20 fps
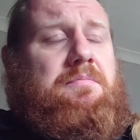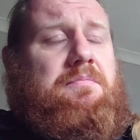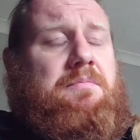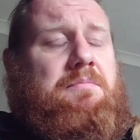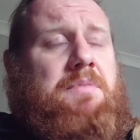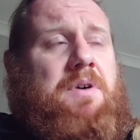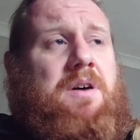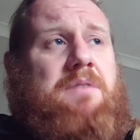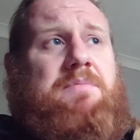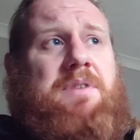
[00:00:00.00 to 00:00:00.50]

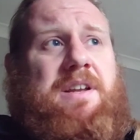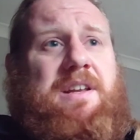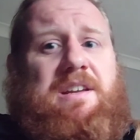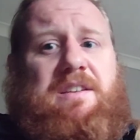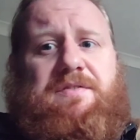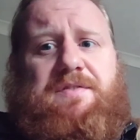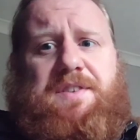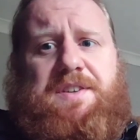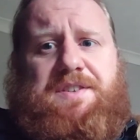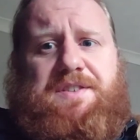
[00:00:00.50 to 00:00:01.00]
my
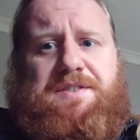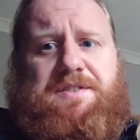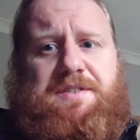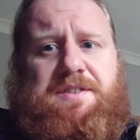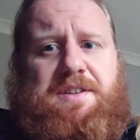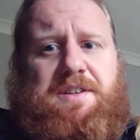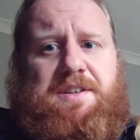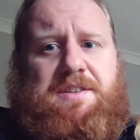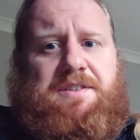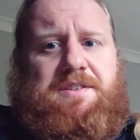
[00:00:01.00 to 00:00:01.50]
belief is
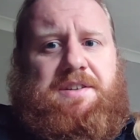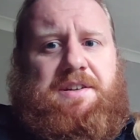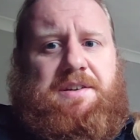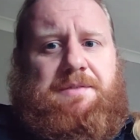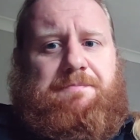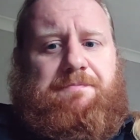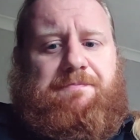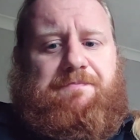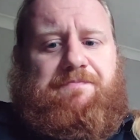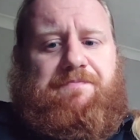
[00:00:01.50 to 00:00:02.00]
that
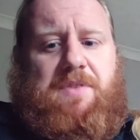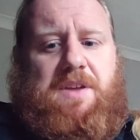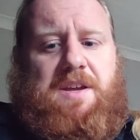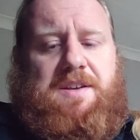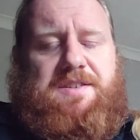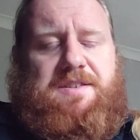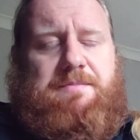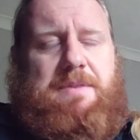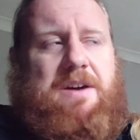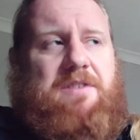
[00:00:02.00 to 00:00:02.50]

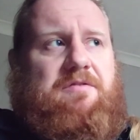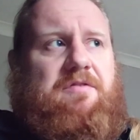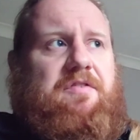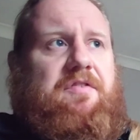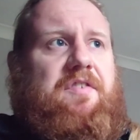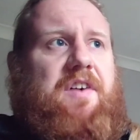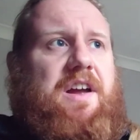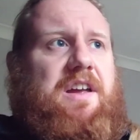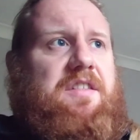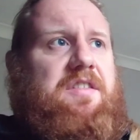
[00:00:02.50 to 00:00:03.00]
it's about
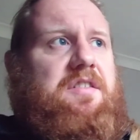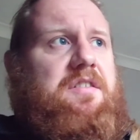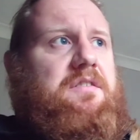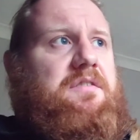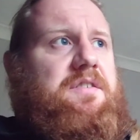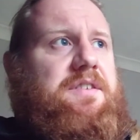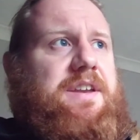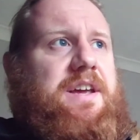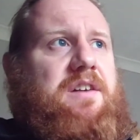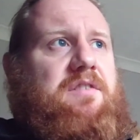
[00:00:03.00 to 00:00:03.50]
faith.
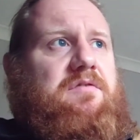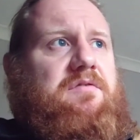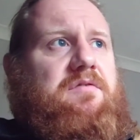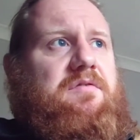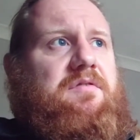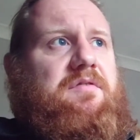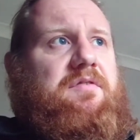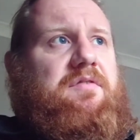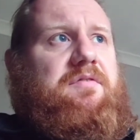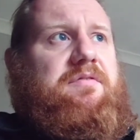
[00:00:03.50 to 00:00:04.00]
Now,
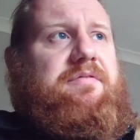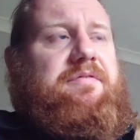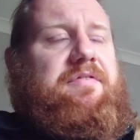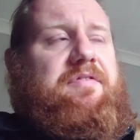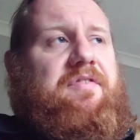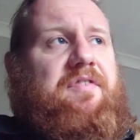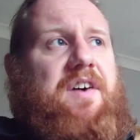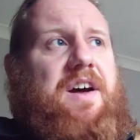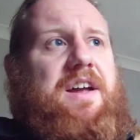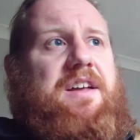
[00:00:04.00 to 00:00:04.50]

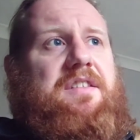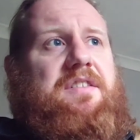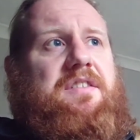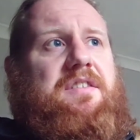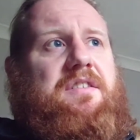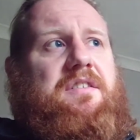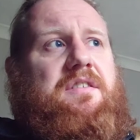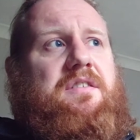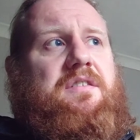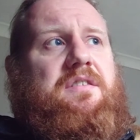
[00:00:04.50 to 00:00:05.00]

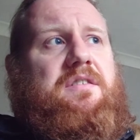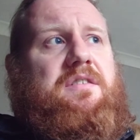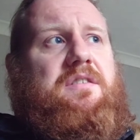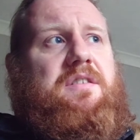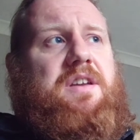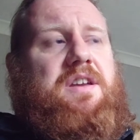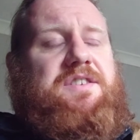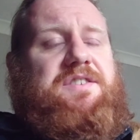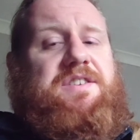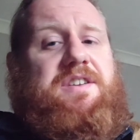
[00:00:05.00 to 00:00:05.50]
faith
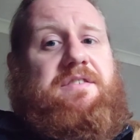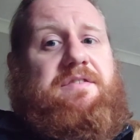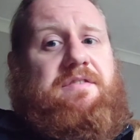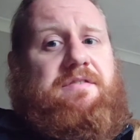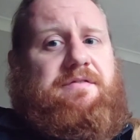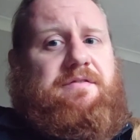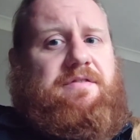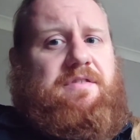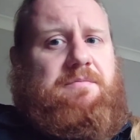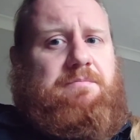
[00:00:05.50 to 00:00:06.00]
is
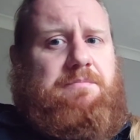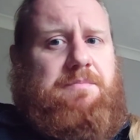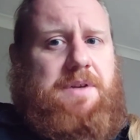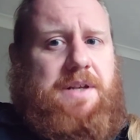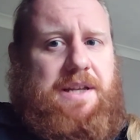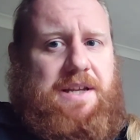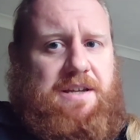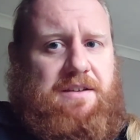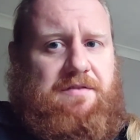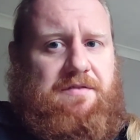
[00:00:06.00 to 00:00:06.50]
different from
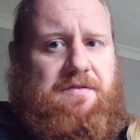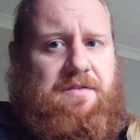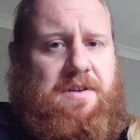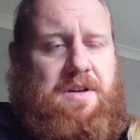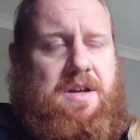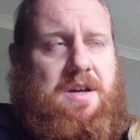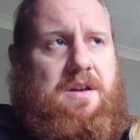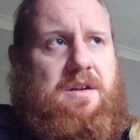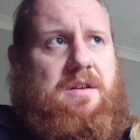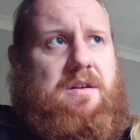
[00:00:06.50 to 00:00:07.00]
belief.
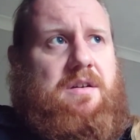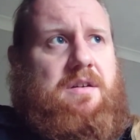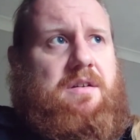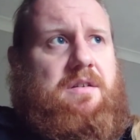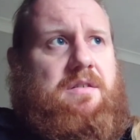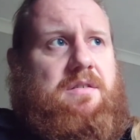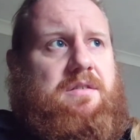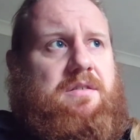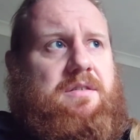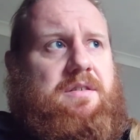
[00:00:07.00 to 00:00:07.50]

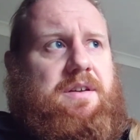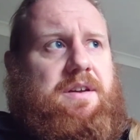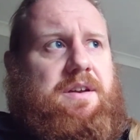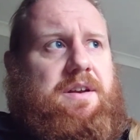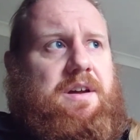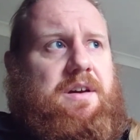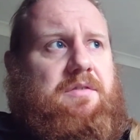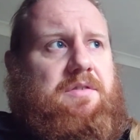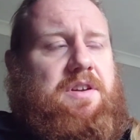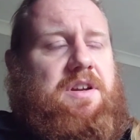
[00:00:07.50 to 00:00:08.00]
You
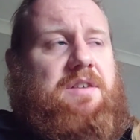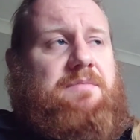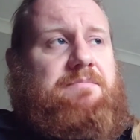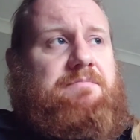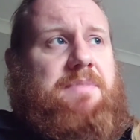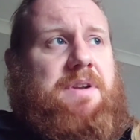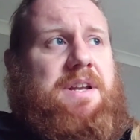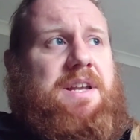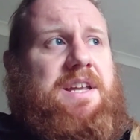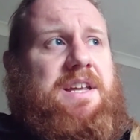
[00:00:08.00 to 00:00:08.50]
know, you can
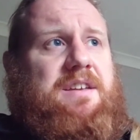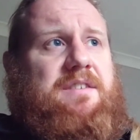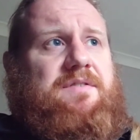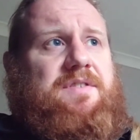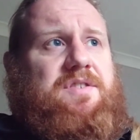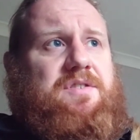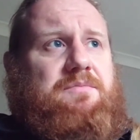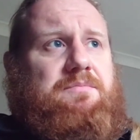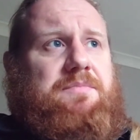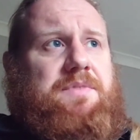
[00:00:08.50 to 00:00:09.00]
believe
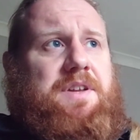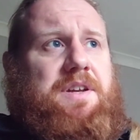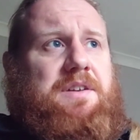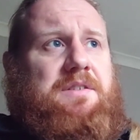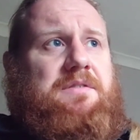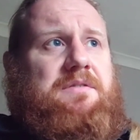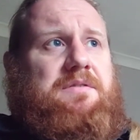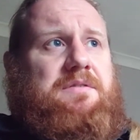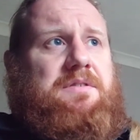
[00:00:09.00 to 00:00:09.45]
something,